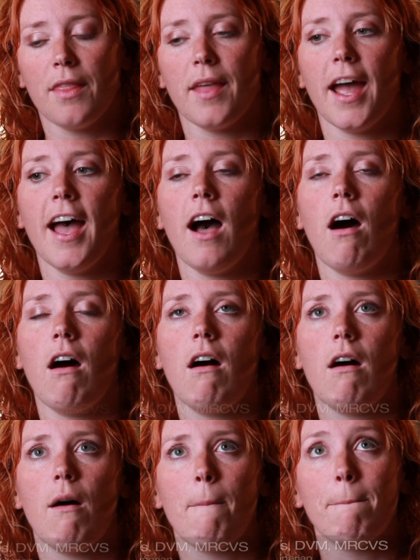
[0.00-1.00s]
There
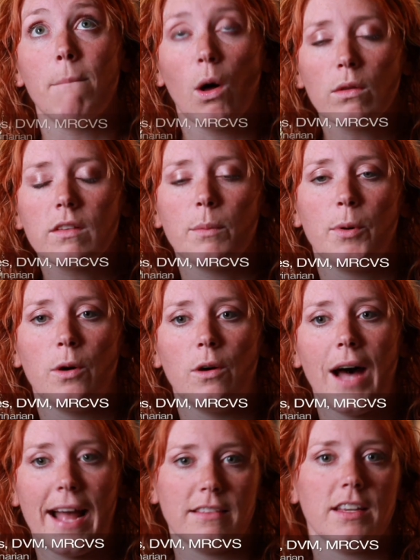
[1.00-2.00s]
are
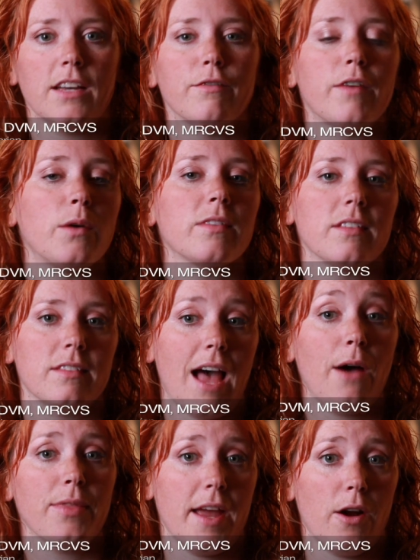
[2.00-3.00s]
multiple anticonvulsants
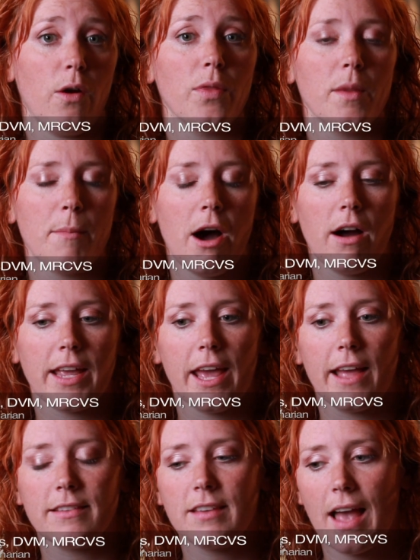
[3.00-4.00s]
out there on the
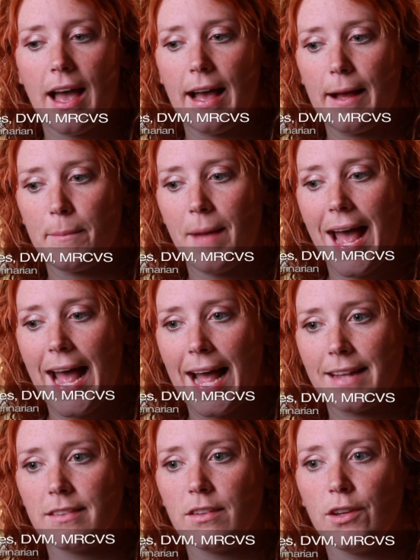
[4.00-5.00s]
market.
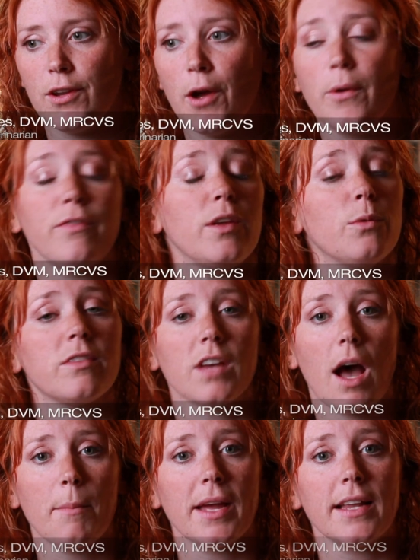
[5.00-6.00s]
And you know, if you were to
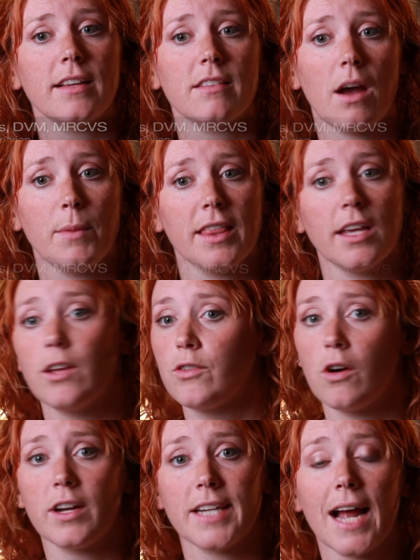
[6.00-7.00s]
come in and tell me that your
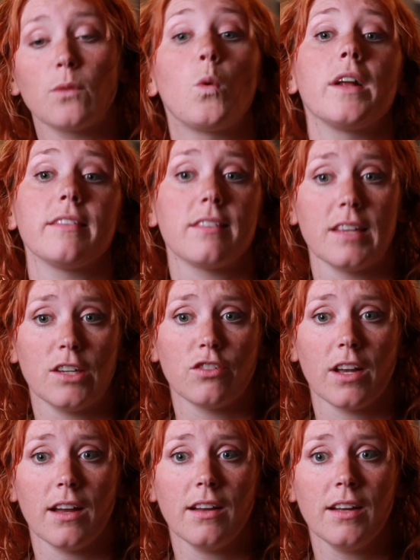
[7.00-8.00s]
dog had had one
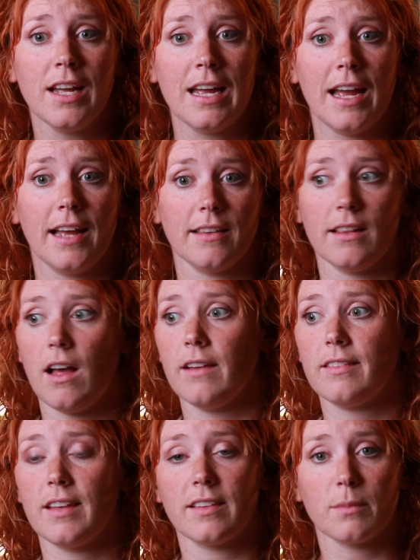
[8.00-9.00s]
seizure in the
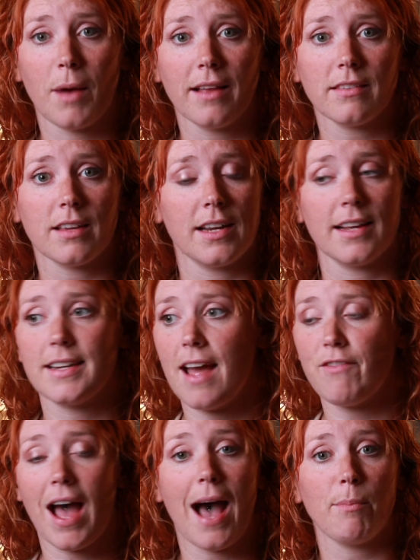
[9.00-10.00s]
last 6 months and it had
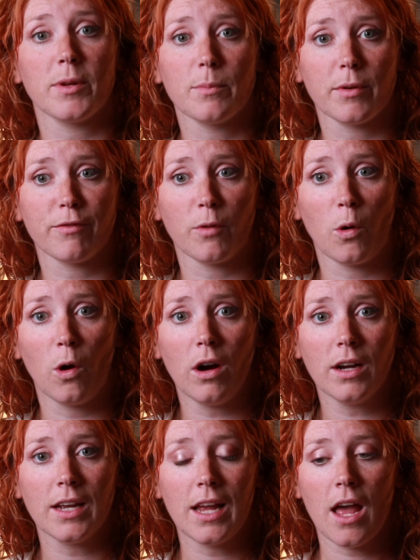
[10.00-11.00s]
never happened
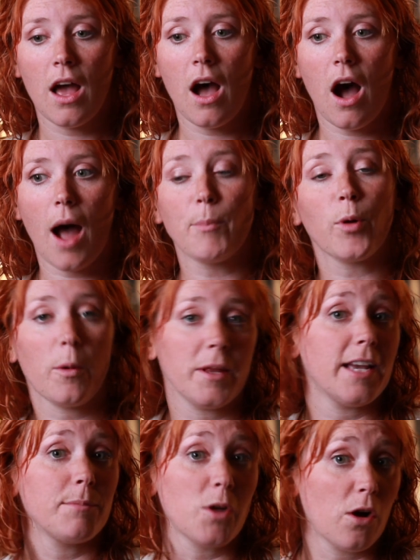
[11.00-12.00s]
before, I
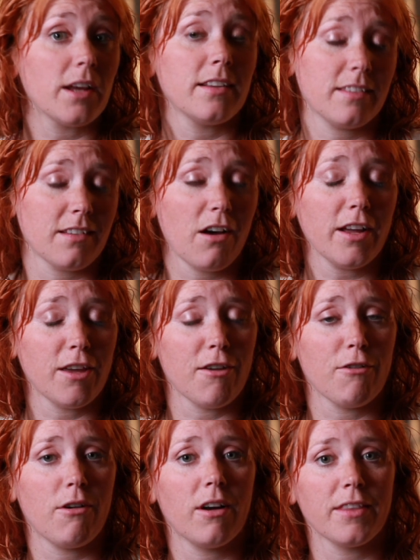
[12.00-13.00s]
probably am not gonna start
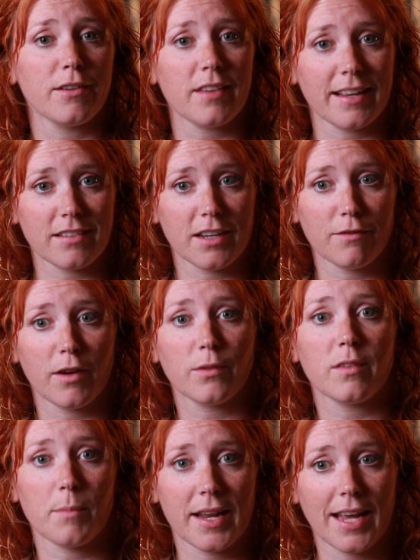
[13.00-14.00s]
you on those
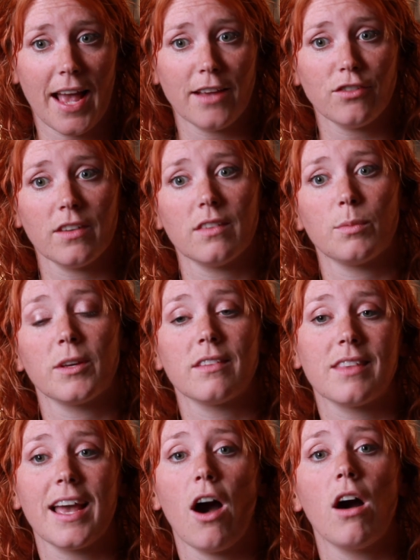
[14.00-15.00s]
anticonvulsant medications,
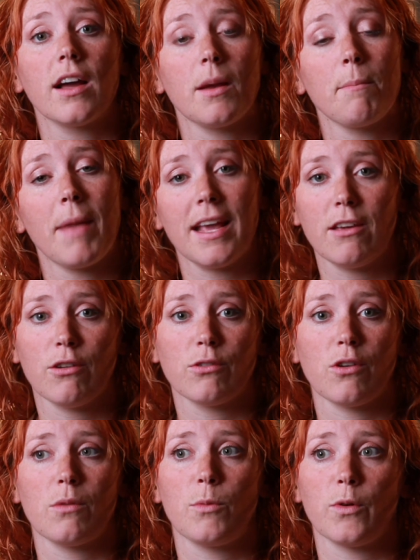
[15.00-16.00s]
because they are gonna make your
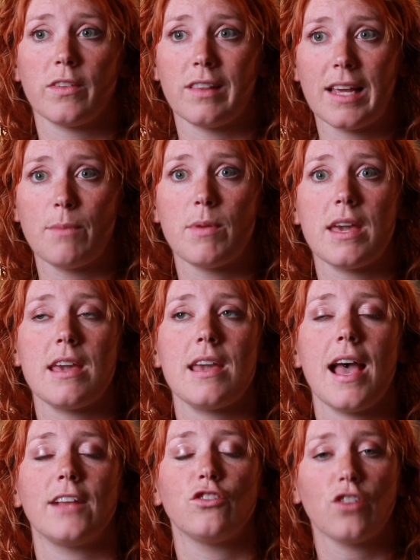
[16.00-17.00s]
dog more
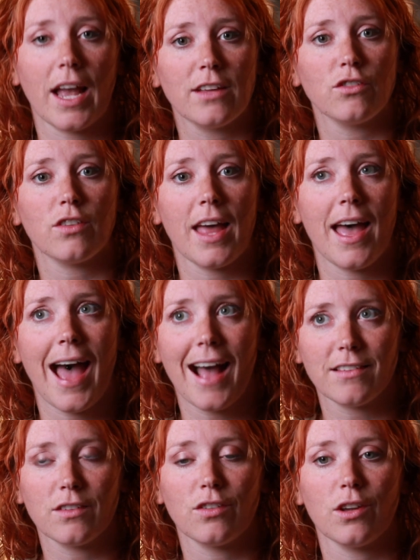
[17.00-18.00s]
sleepy and change their
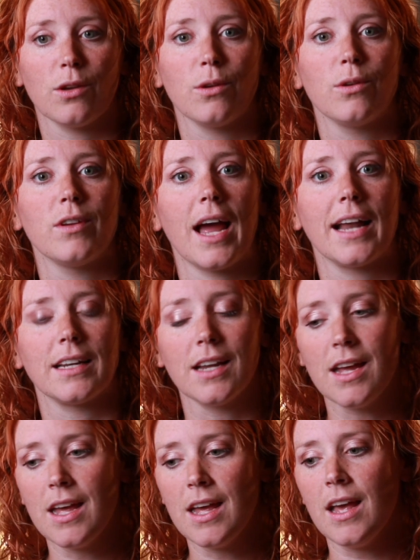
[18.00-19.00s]
attitude. And
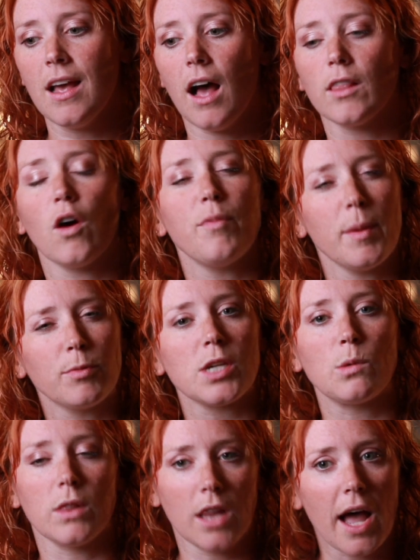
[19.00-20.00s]
a lot of people
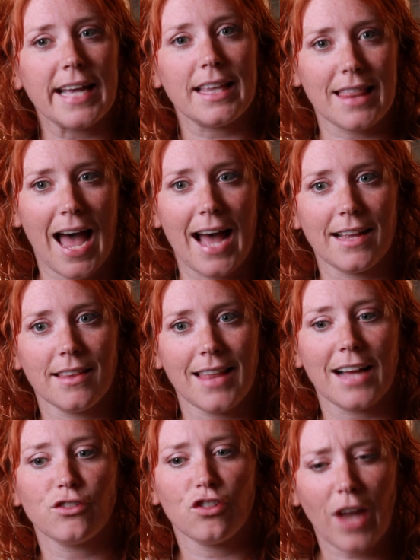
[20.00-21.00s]
don't like
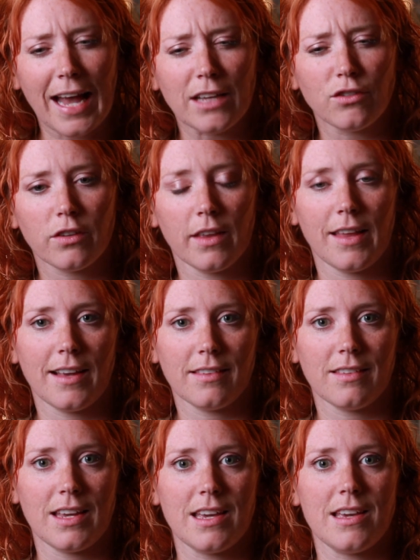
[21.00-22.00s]
that change that they
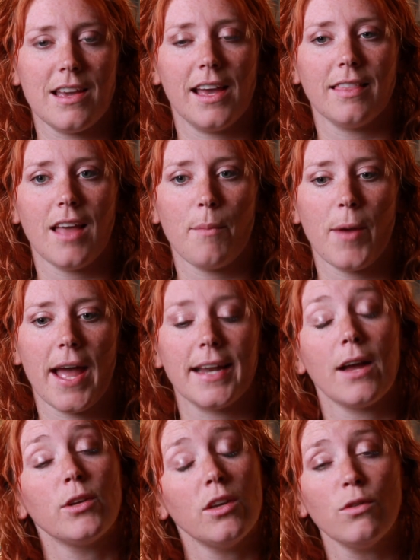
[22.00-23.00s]
see in their pet.
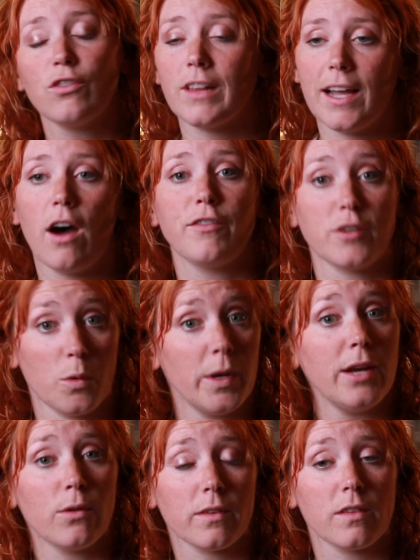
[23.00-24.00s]
Now, usually after a
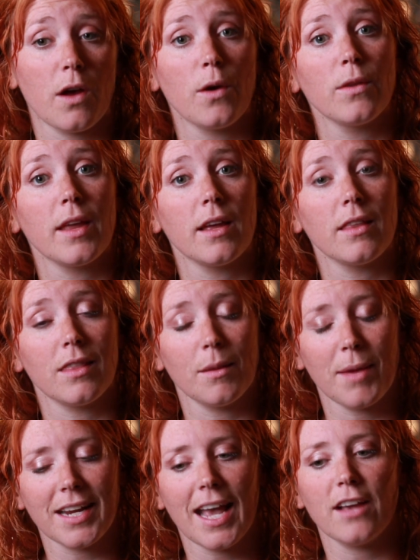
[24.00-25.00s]
week or so, the
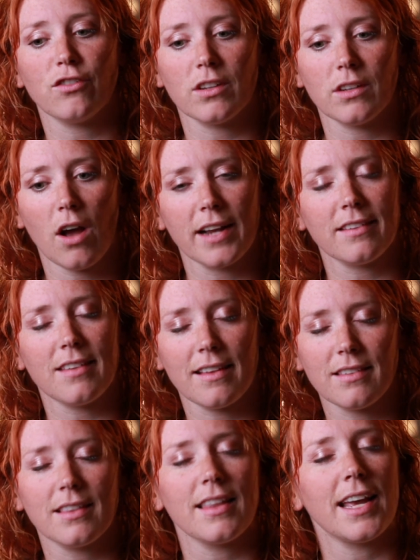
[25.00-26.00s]
medication kind of
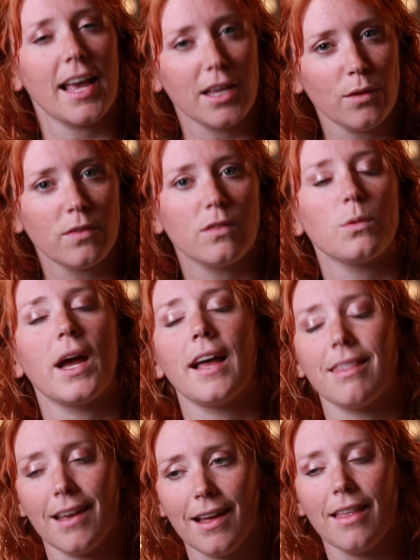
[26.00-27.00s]
sets in, they get used to it,
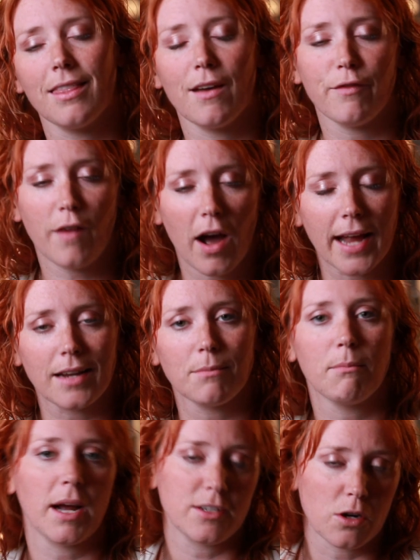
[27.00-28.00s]
and they're
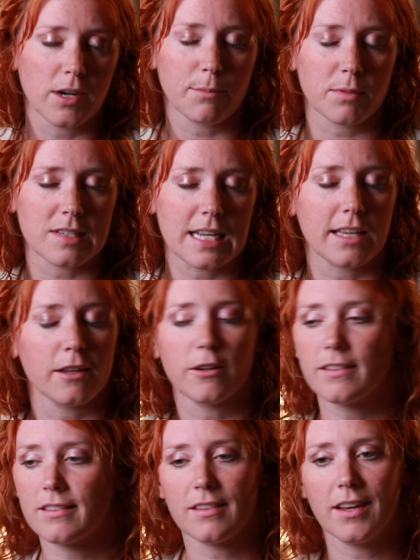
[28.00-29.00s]
fine. My dog in particular
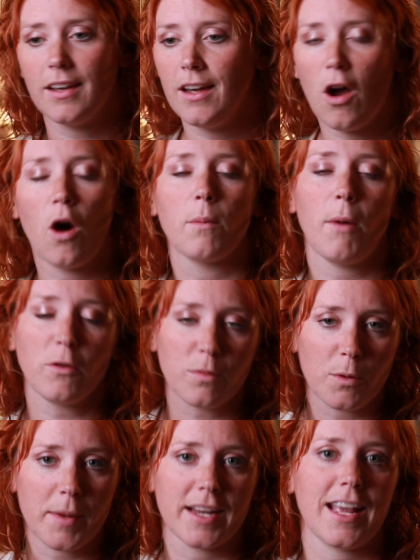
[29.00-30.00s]
is on
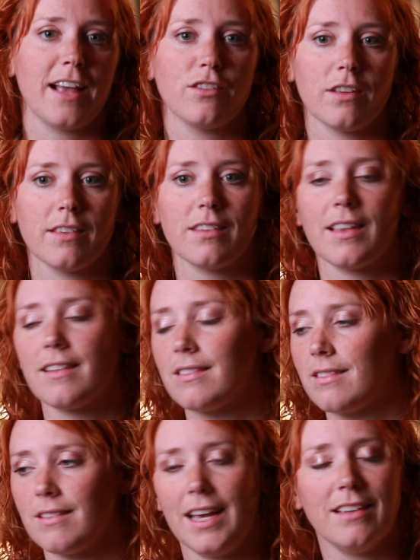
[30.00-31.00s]
multiple medications, and
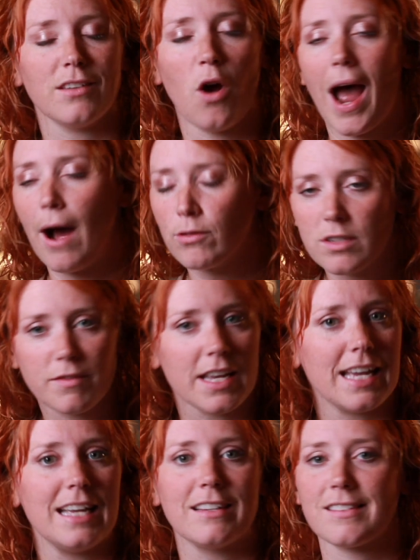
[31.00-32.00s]
he's out of
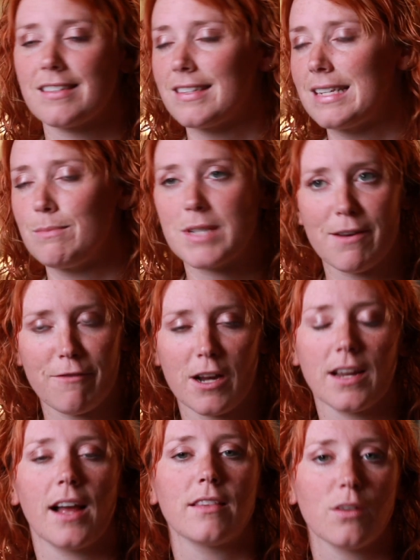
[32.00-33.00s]
it. He doesn't seem
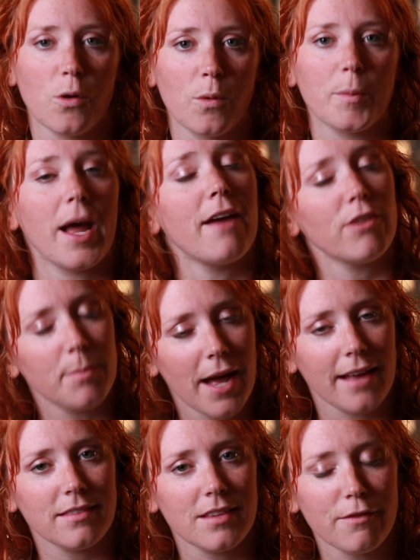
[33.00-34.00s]
different at all, but every
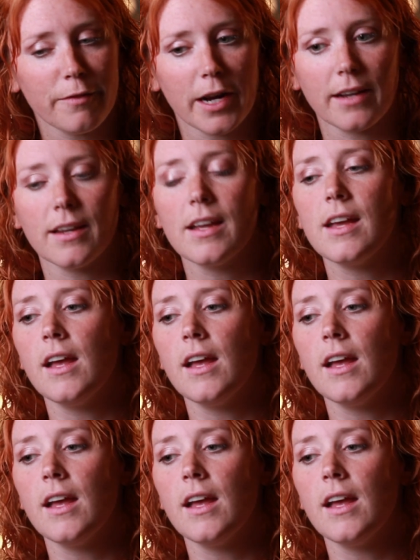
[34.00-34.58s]
pet is different.